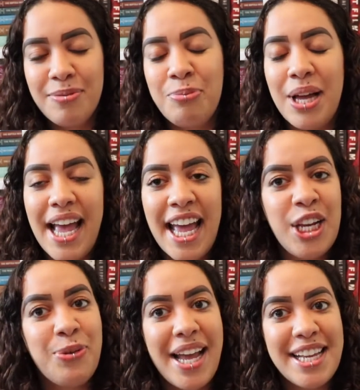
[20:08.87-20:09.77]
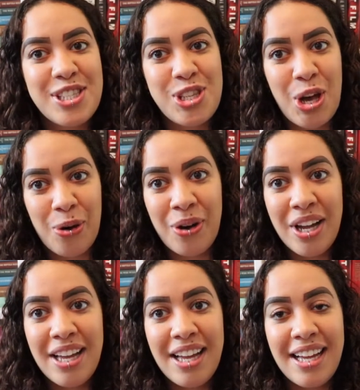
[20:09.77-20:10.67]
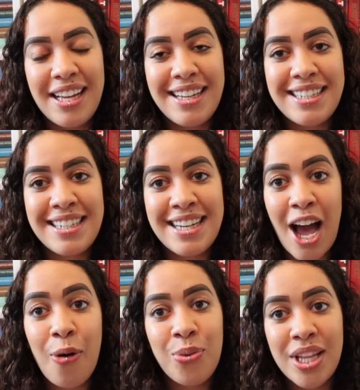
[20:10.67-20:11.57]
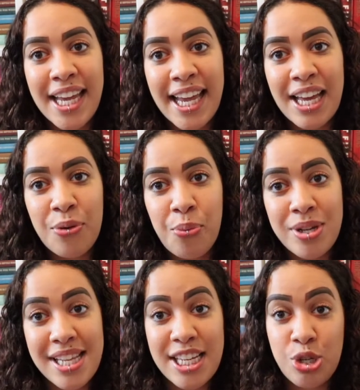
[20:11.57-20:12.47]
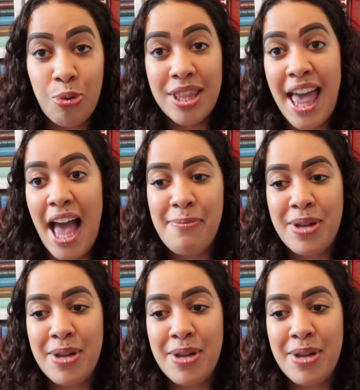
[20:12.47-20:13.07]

But anyway, so not only was I doing that,